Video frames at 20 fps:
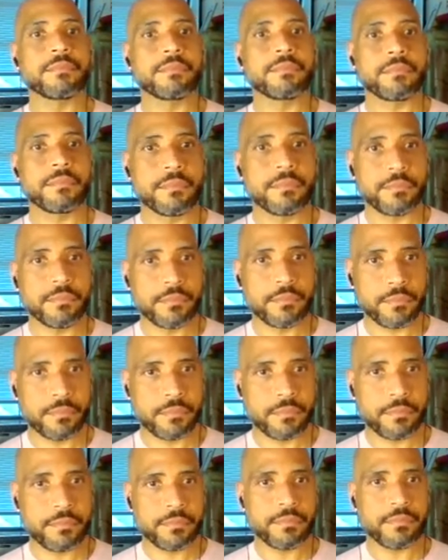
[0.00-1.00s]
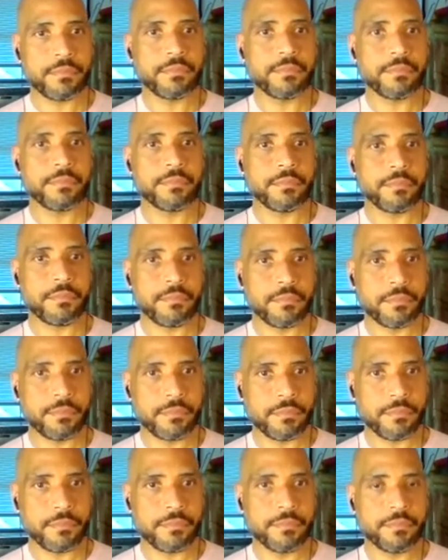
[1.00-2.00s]

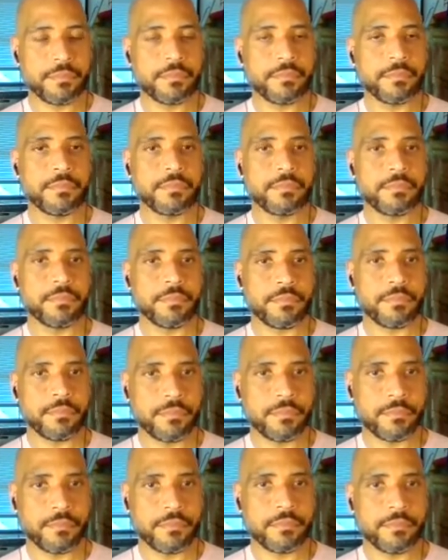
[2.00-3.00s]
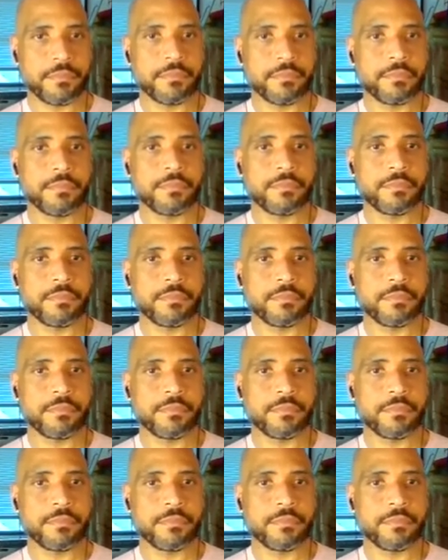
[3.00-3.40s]
The person shown says nothing.